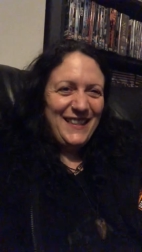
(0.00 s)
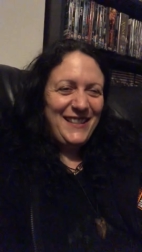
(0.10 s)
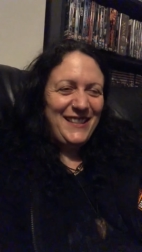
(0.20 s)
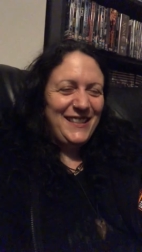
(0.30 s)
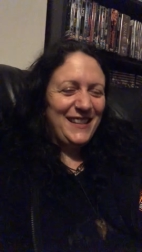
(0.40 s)
this
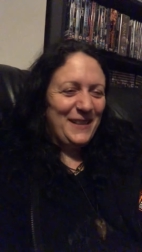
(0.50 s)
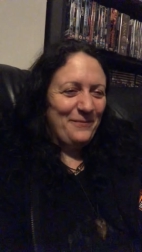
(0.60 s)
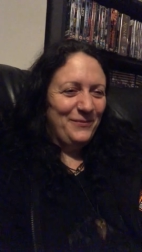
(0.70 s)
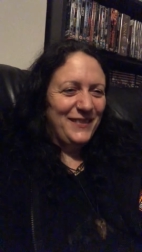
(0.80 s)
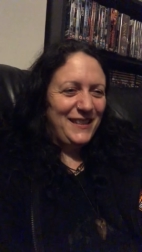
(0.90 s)
is
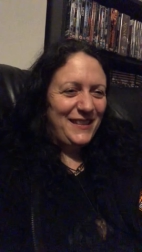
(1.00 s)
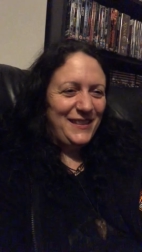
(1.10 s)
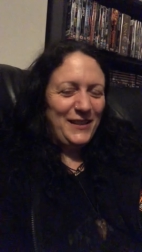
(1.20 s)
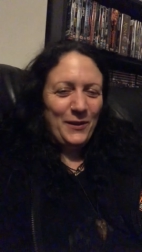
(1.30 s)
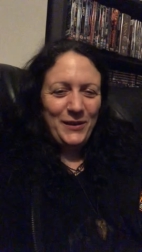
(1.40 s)
um, this is
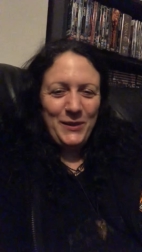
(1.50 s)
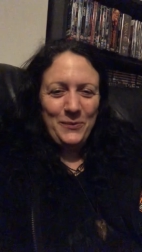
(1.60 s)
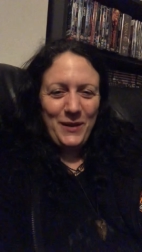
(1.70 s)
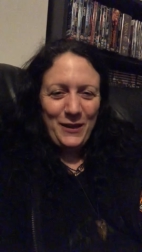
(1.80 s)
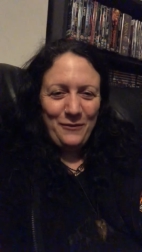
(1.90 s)
the honest
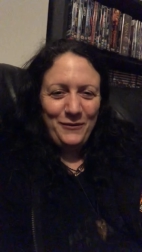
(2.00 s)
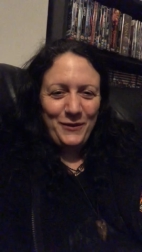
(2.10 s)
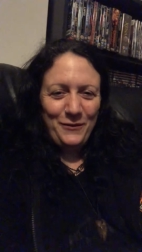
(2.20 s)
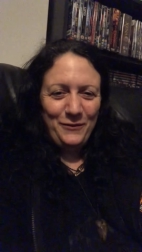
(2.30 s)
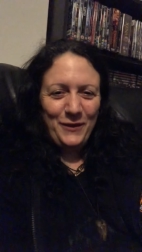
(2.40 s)
way of,
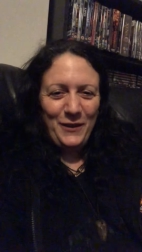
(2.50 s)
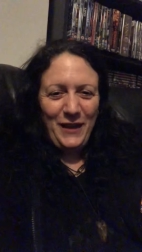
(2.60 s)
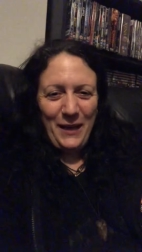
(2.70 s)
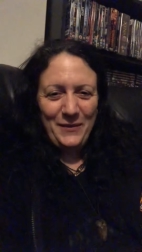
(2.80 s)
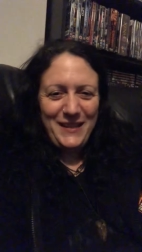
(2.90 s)
of uh,
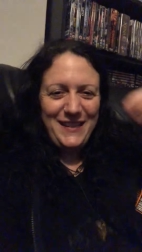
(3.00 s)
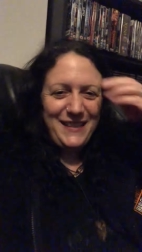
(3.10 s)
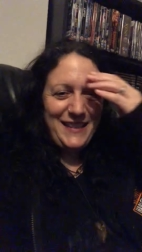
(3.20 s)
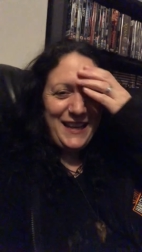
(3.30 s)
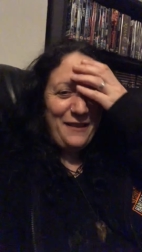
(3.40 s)
how an
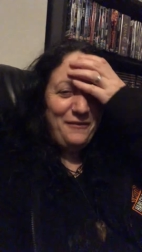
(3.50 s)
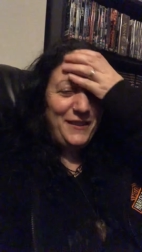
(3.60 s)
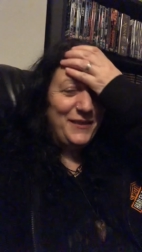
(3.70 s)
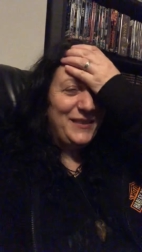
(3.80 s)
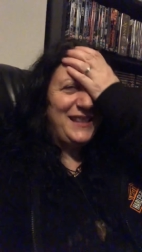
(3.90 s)
ECA
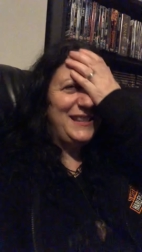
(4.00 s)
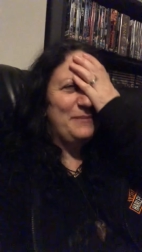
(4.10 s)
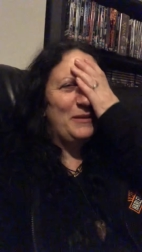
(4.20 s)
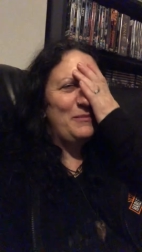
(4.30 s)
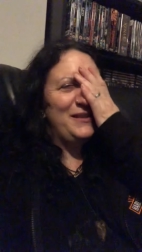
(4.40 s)
feels at this
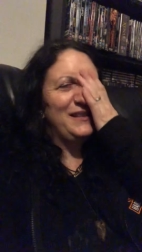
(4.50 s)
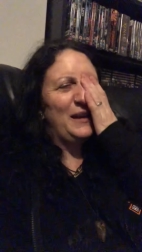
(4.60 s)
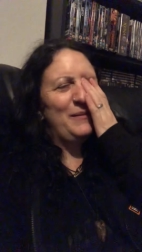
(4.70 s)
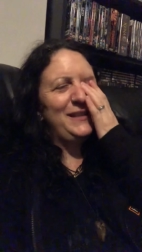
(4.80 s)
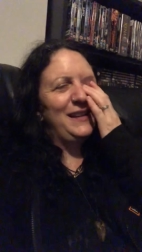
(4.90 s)
moment in
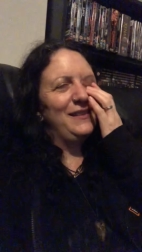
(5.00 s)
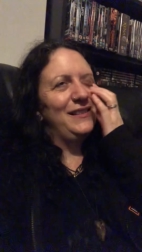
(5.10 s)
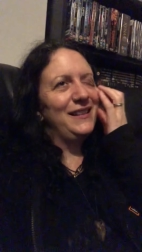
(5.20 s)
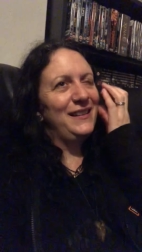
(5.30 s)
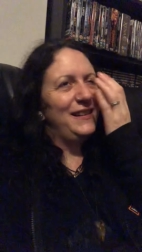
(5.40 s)
time at 10
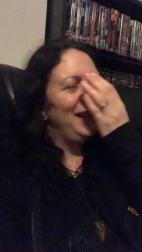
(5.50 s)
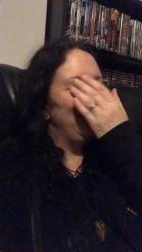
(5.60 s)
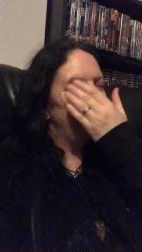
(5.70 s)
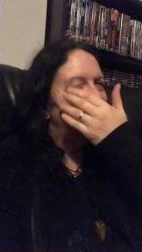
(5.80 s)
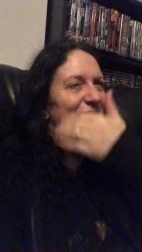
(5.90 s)
o'clock at night.
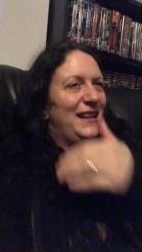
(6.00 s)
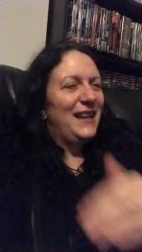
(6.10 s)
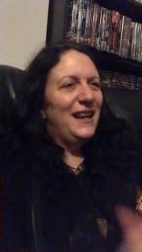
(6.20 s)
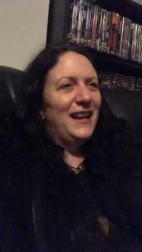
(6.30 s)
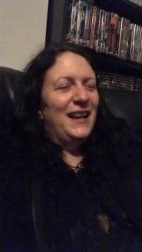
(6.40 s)

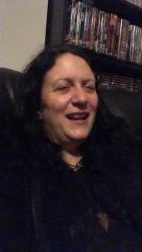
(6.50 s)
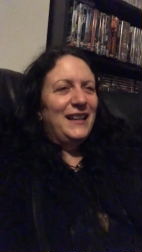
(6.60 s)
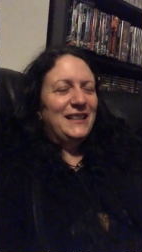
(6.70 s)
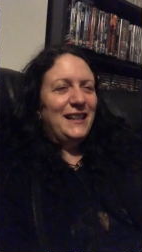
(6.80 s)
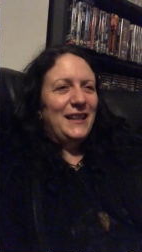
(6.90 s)

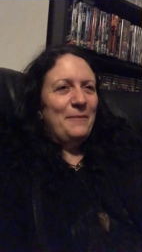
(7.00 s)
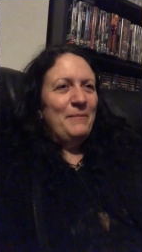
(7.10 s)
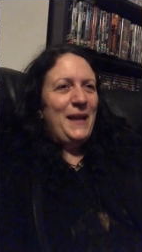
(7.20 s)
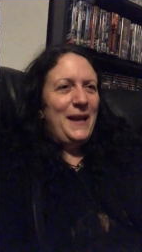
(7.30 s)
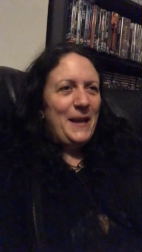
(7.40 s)
Um,
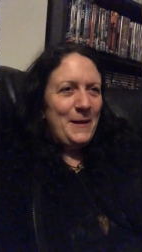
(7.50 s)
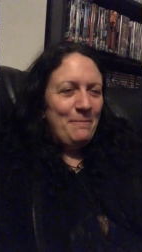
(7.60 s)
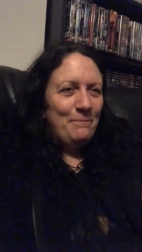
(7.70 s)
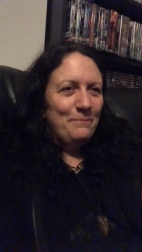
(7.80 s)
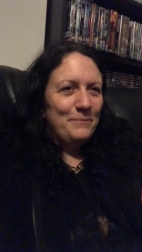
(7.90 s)

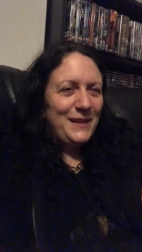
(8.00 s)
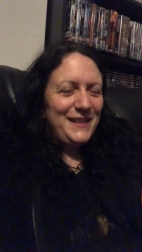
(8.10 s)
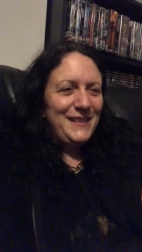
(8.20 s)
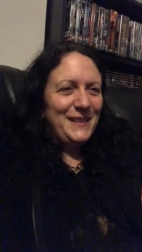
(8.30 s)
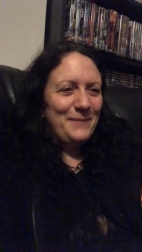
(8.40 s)

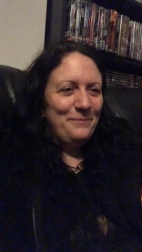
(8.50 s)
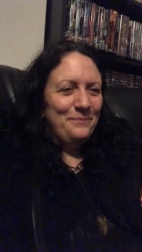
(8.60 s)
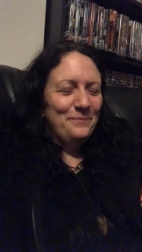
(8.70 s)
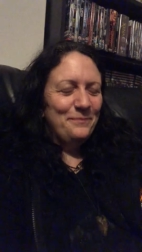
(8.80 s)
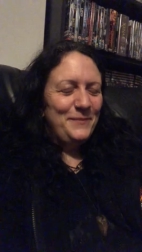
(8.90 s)
but um,
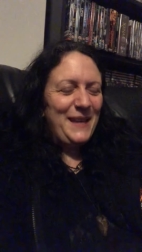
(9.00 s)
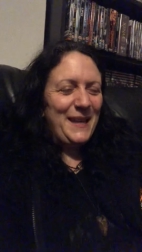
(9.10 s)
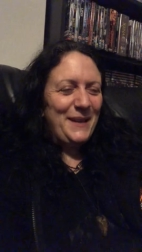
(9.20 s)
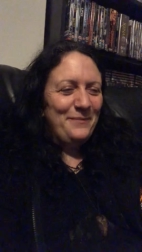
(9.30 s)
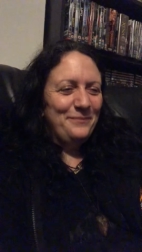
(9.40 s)

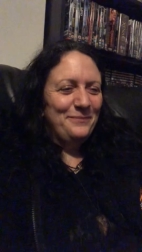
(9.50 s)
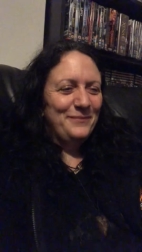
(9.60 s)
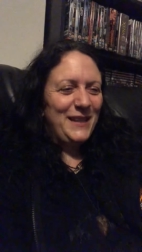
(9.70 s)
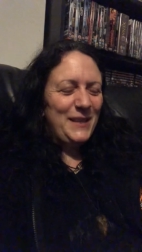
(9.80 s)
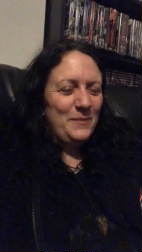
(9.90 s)
yeah,
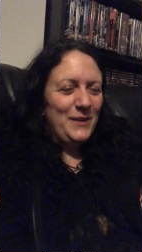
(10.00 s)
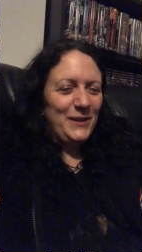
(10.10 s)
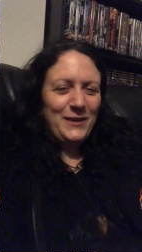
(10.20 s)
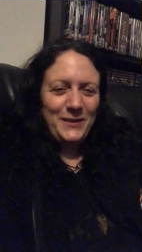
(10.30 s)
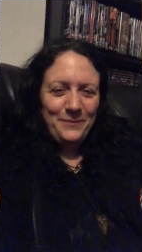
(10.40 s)
it's been
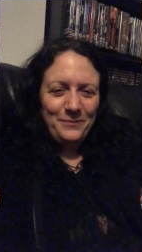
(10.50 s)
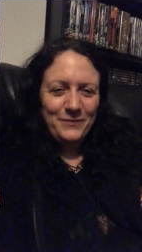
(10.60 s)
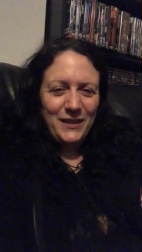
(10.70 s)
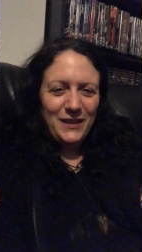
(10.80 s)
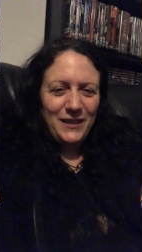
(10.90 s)
good.
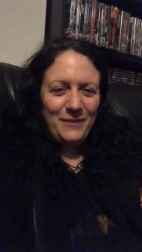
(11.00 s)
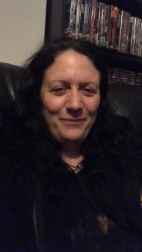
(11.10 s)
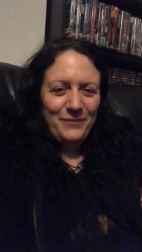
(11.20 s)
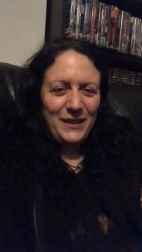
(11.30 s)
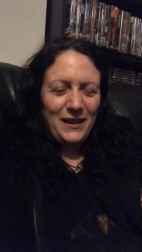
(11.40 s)

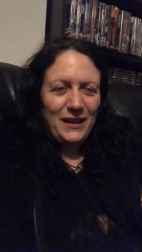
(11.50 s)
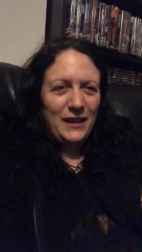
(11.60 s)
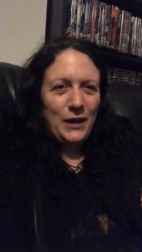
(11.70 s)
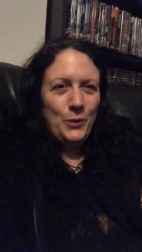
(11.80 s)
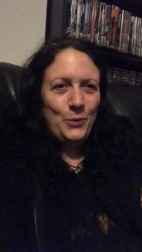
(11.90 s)
Um,
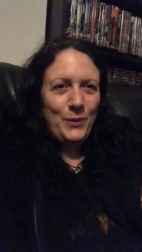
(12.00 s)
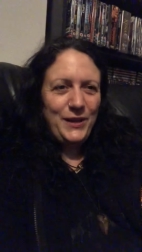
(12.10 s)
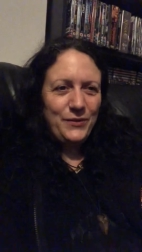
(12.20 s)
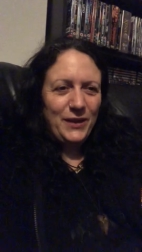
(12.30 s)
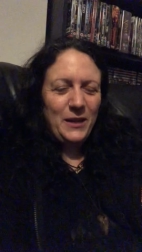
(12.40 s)
always
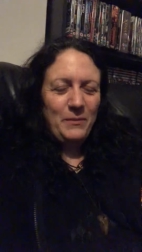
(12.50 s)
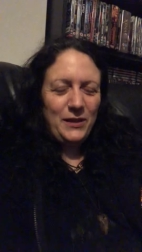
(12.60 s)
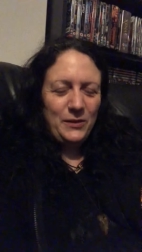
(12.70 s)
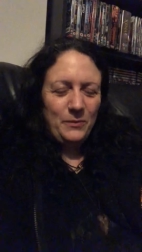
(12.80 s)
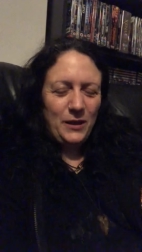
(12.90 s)
recommend
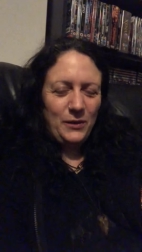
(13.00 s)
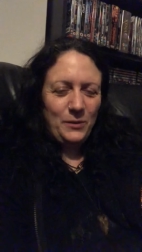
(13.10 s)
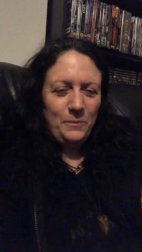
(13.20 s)
a, a good